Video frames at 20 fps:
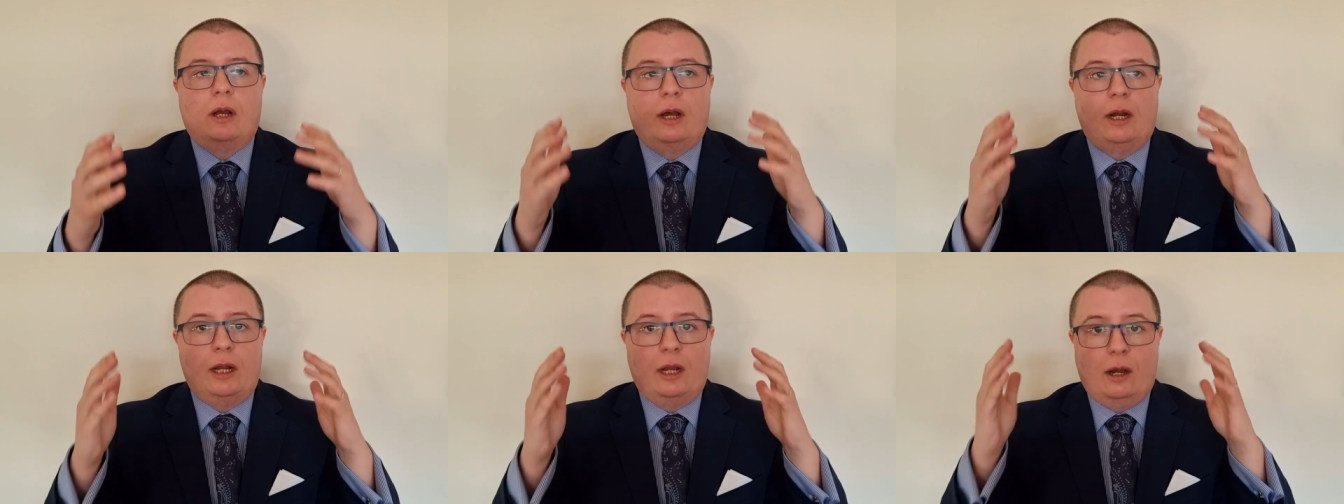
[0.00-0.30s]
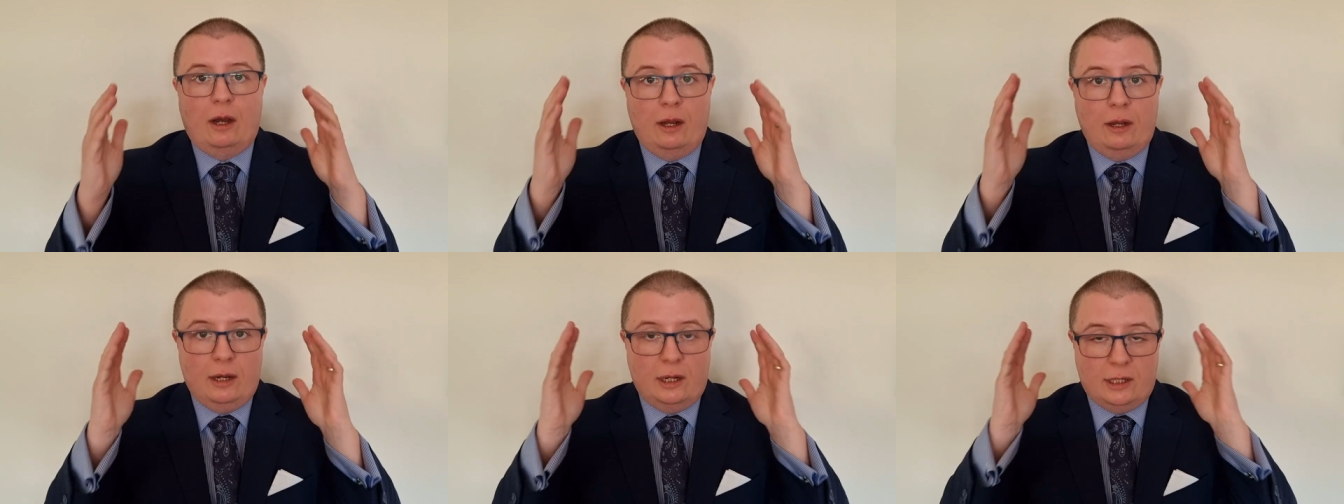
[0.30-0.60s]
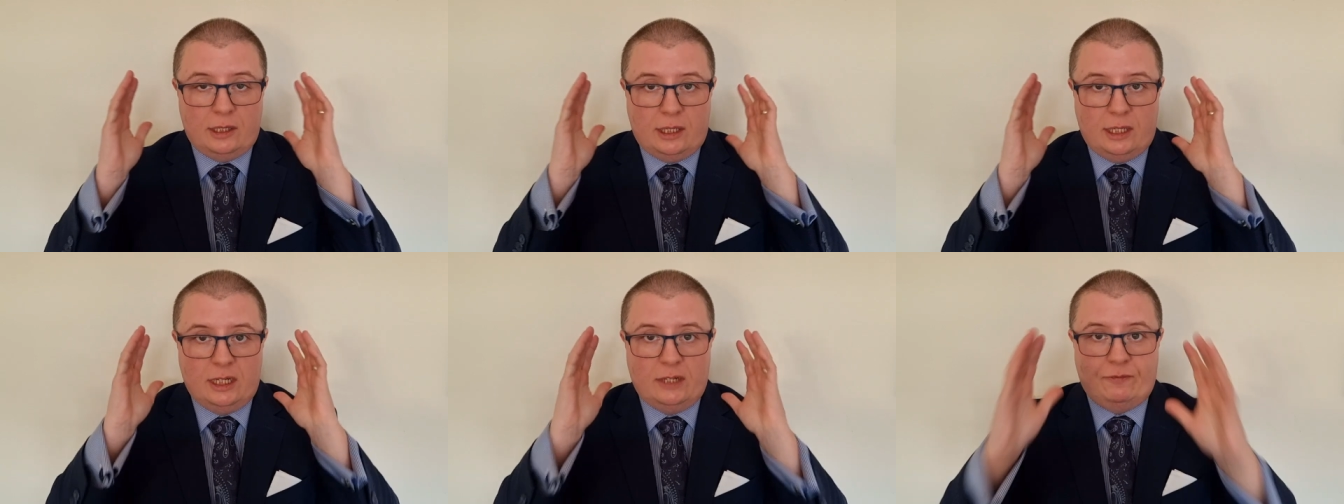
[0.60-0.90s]
and it
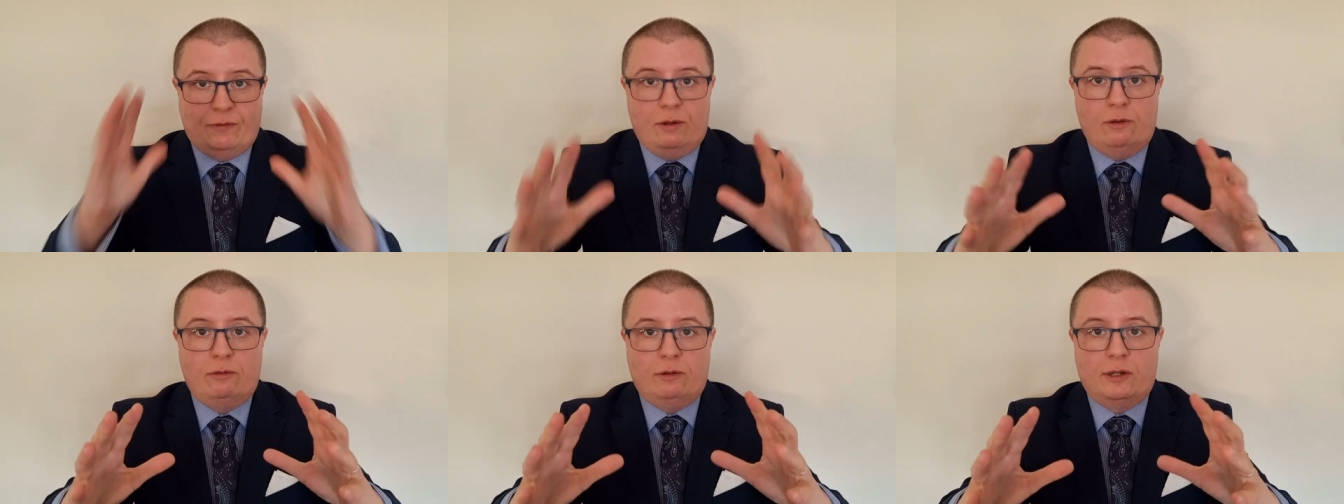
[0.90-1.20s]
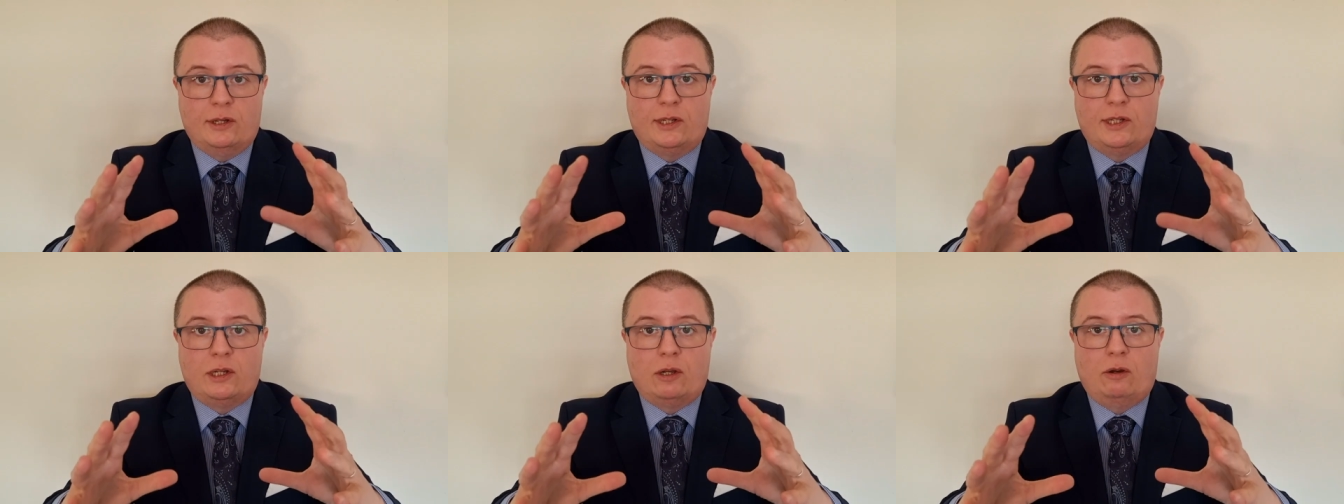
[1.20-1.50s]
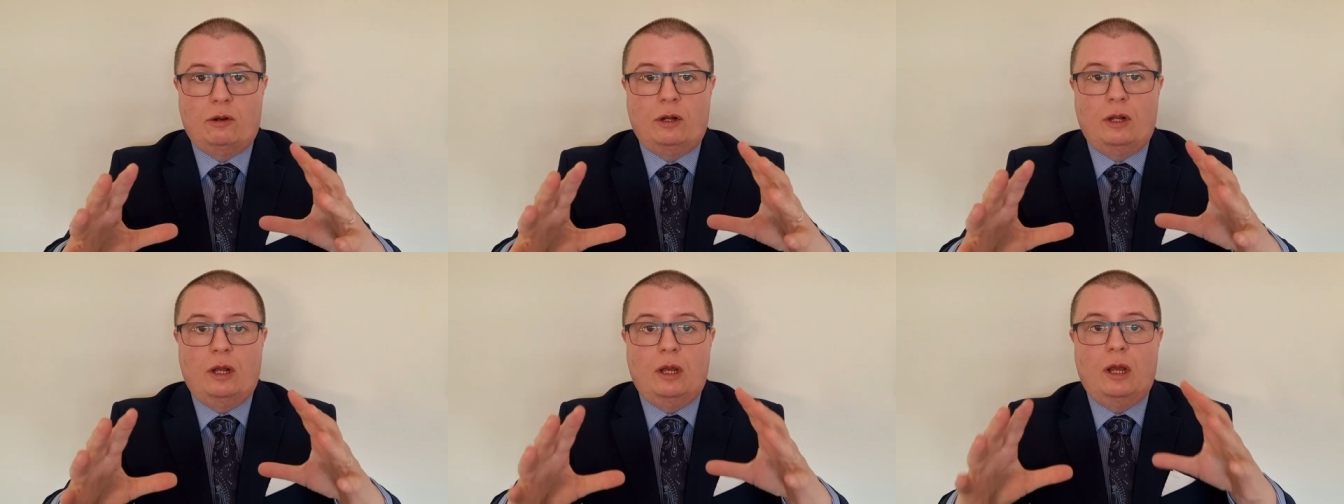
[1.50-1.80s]
highlights this focus
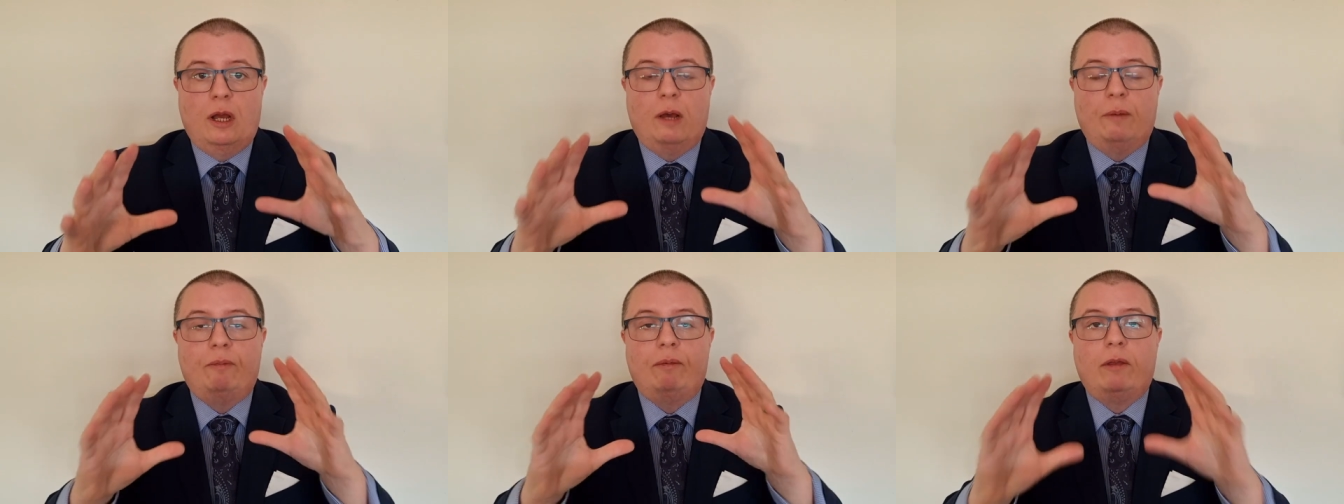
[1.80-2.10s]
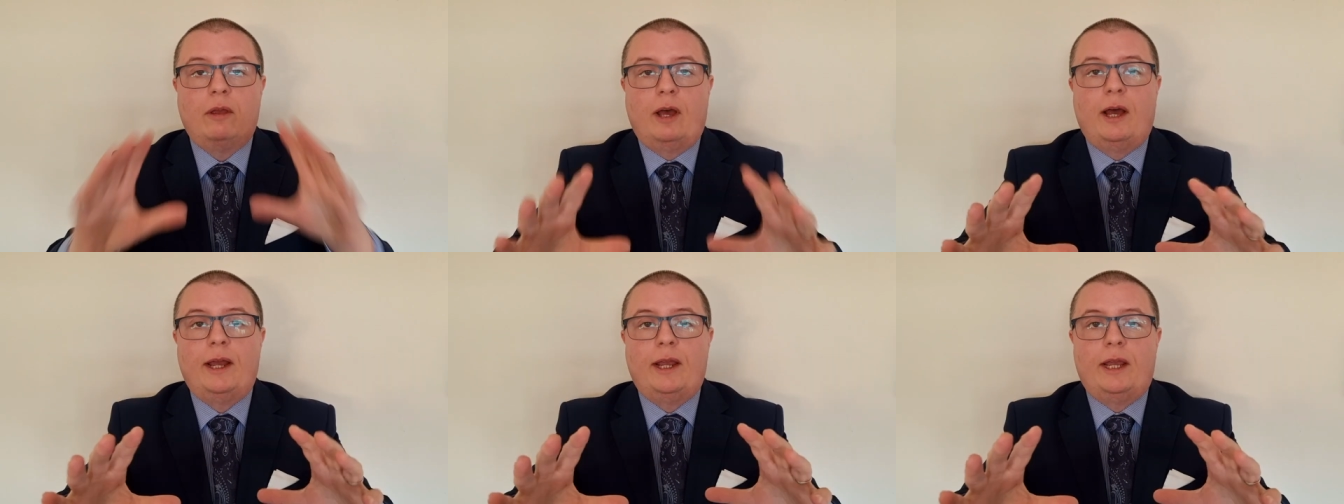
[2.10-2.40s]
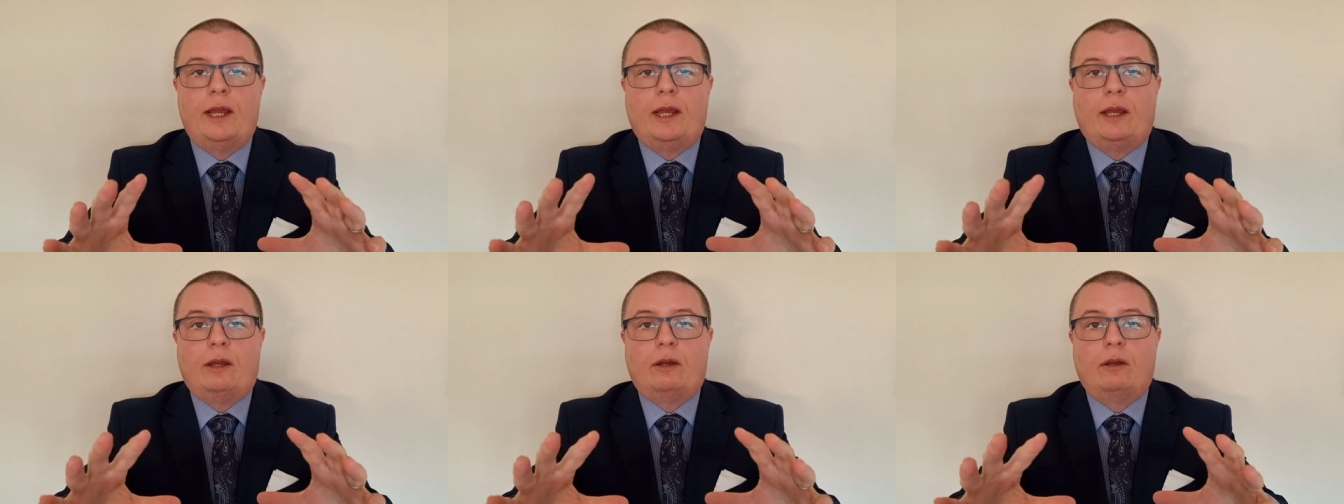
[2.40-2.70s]
on
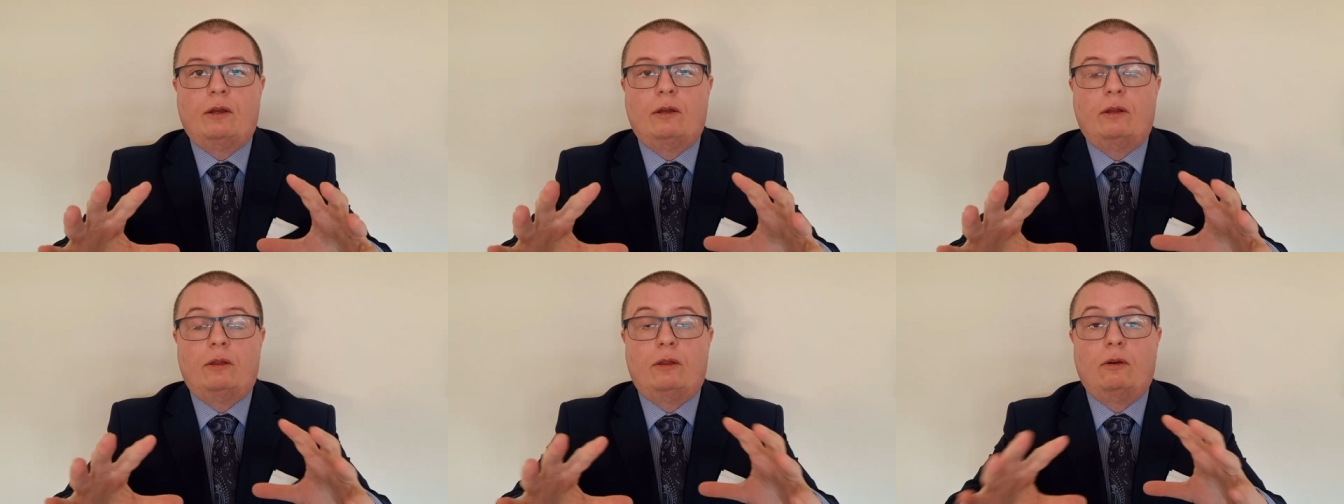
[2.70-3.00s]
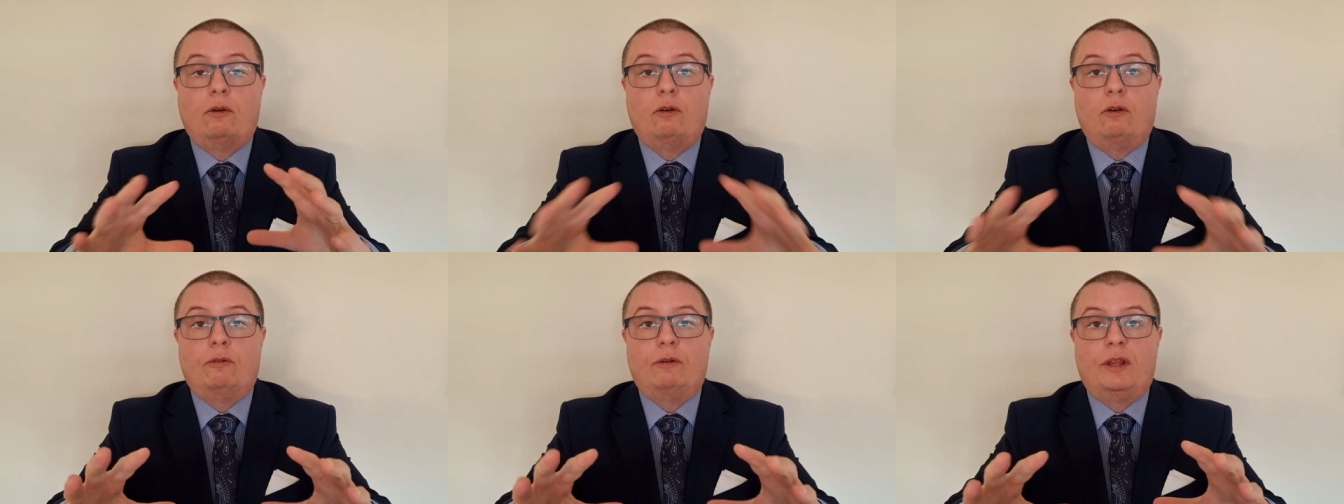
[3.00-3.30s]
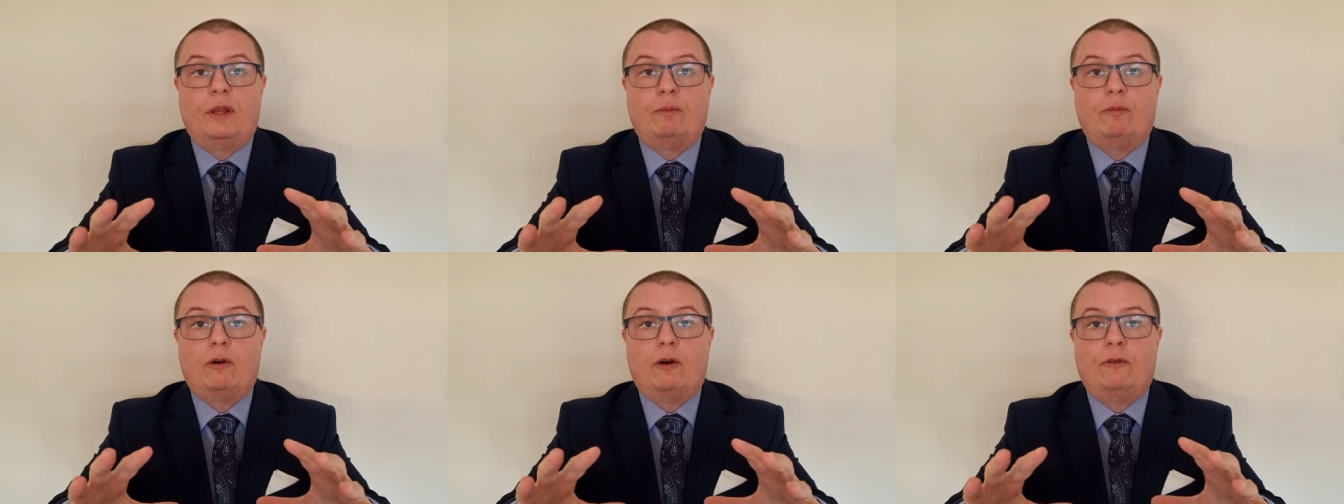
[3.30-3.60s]
applying the law
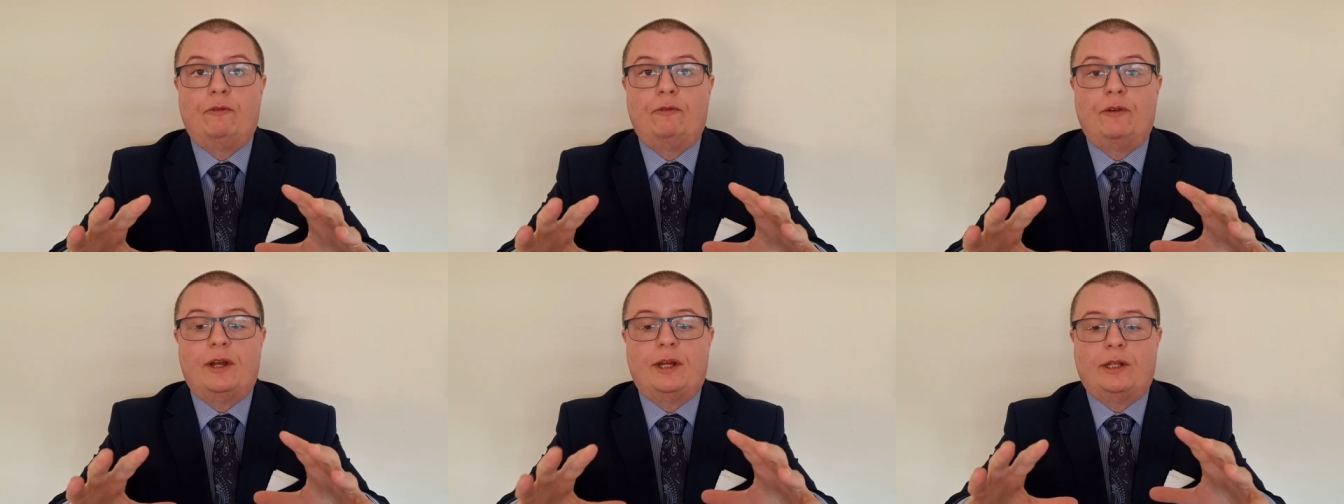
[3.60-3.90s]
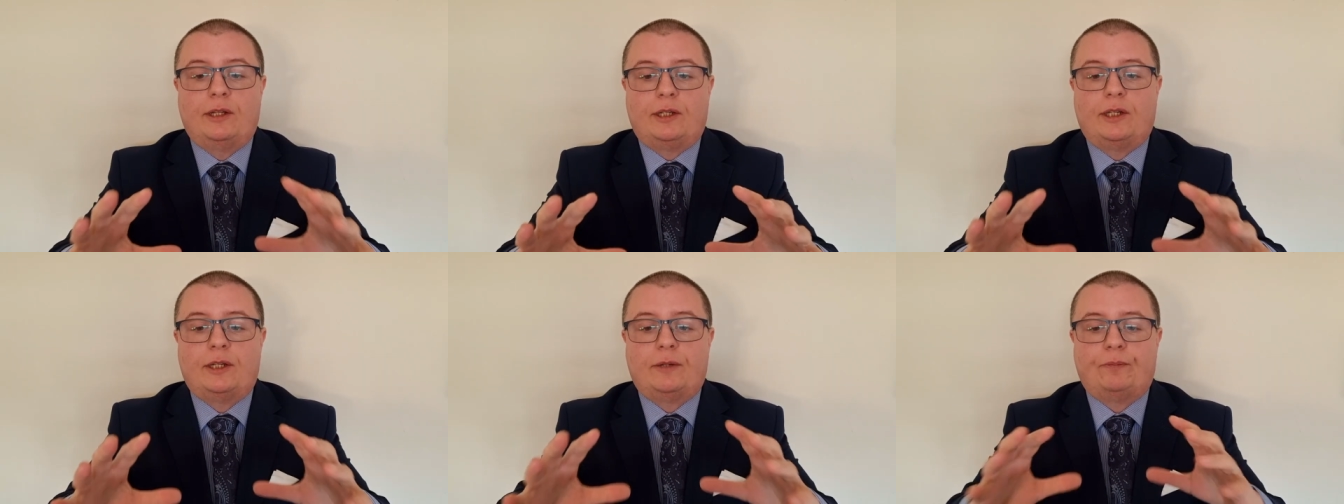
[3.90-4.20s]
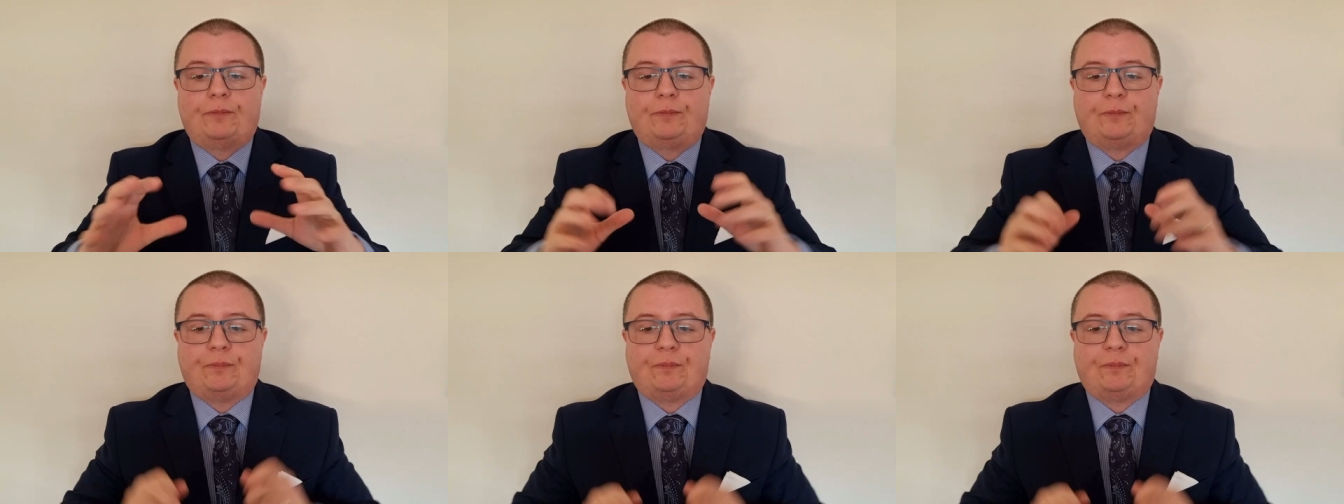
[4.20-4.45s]
and the prophets.